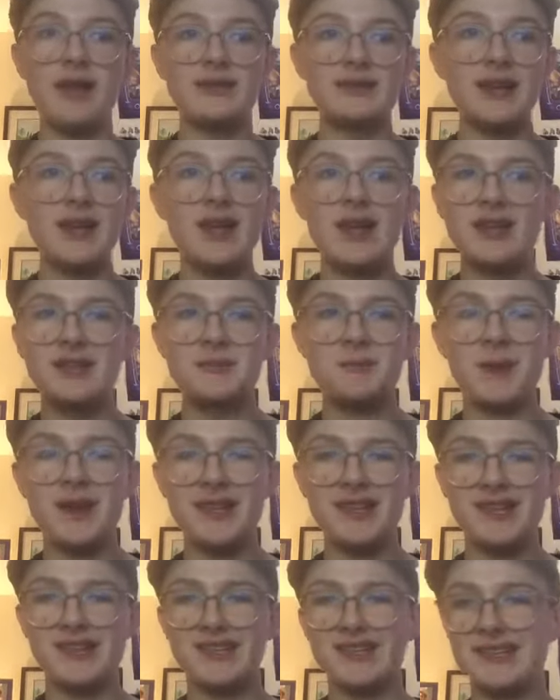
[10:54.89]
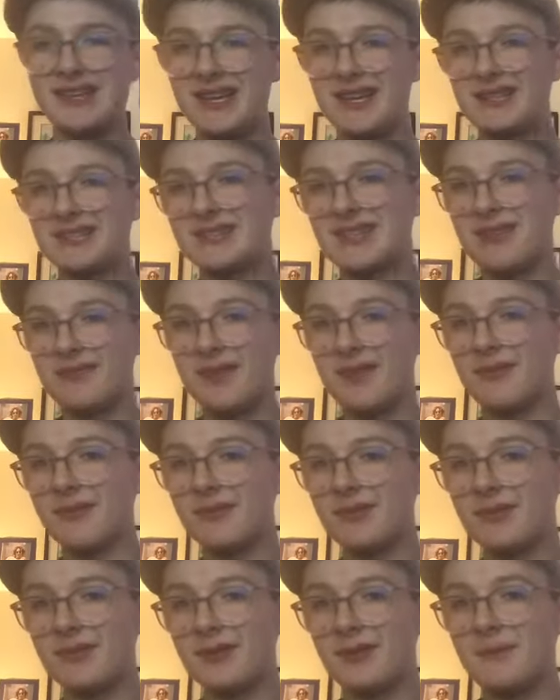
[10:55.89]
It's probably like the latest I've
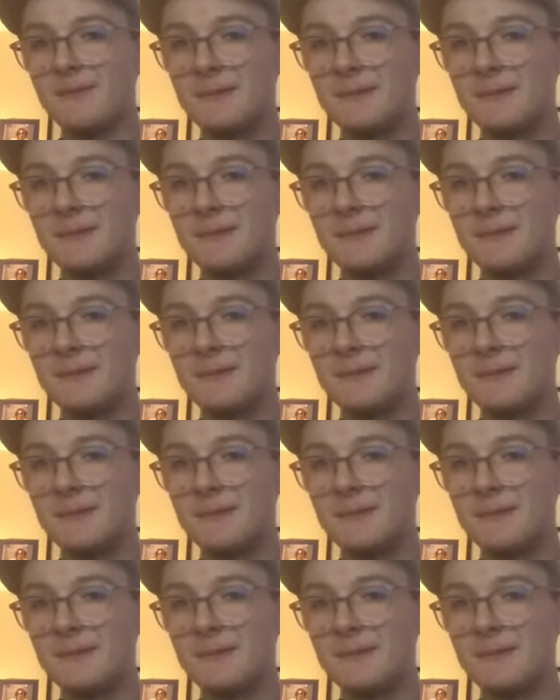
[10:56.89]
ever